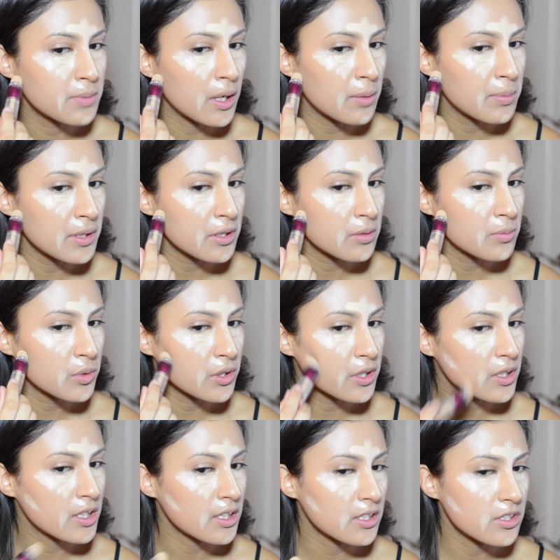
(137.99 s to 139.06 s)
pop a little more, you
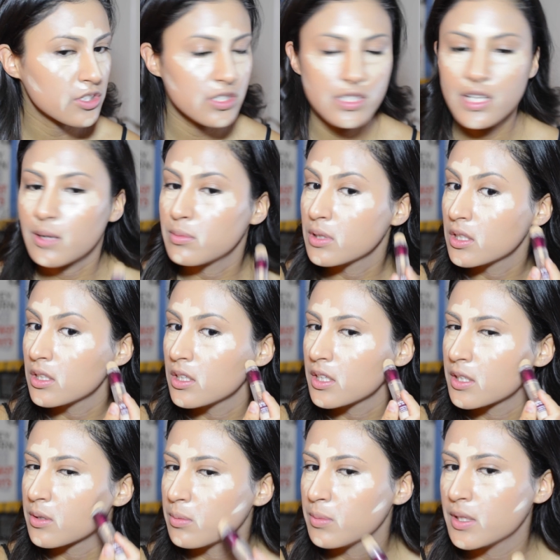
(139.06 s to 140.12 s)
can just dab a
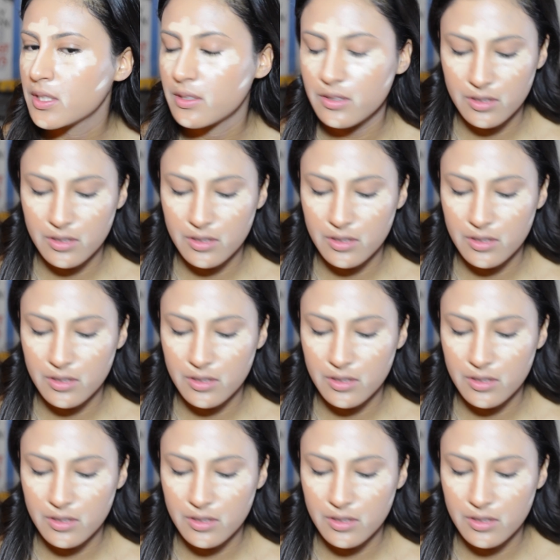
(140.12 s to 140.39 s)
little bit.